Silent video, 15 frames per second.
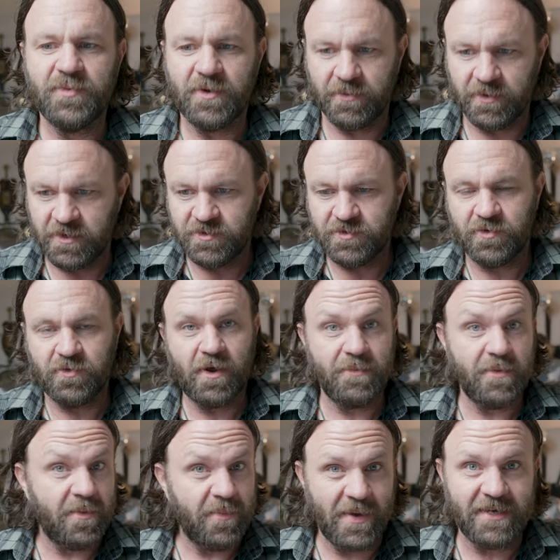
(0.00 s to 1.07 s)
but I'm going to try
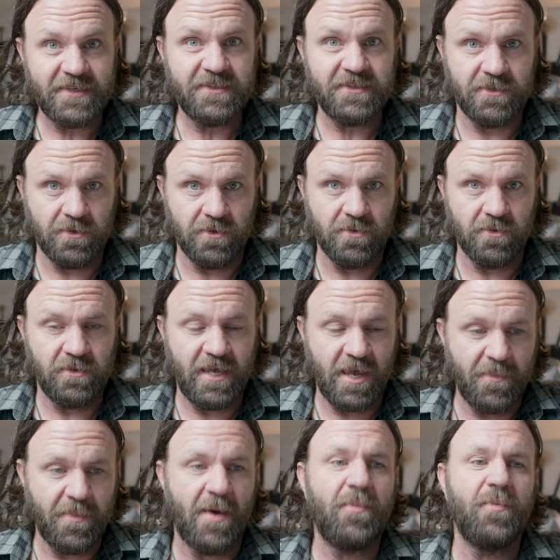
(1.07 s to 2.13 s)
my best to
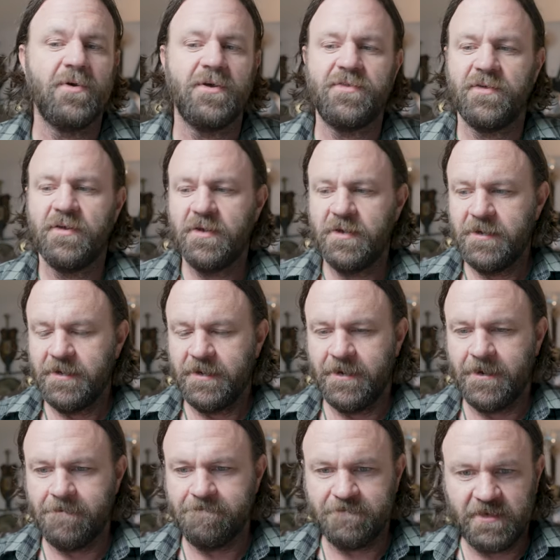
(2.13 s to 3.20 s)
keep up with
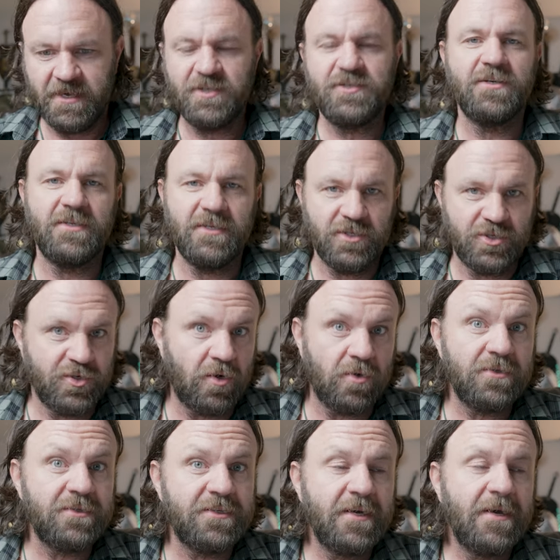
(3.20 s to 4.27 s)
um, each of these
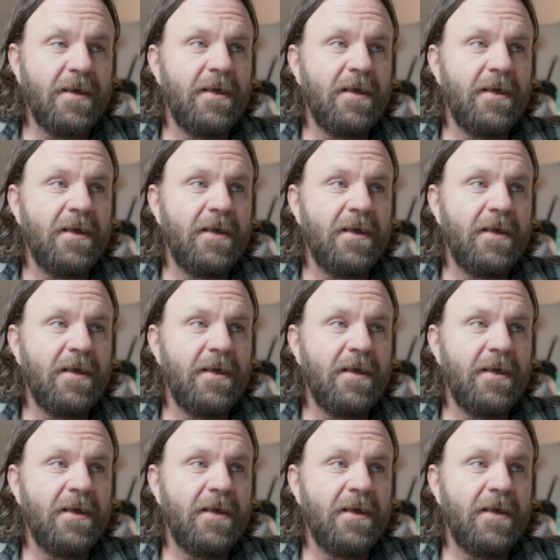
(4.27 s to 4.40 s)
shows.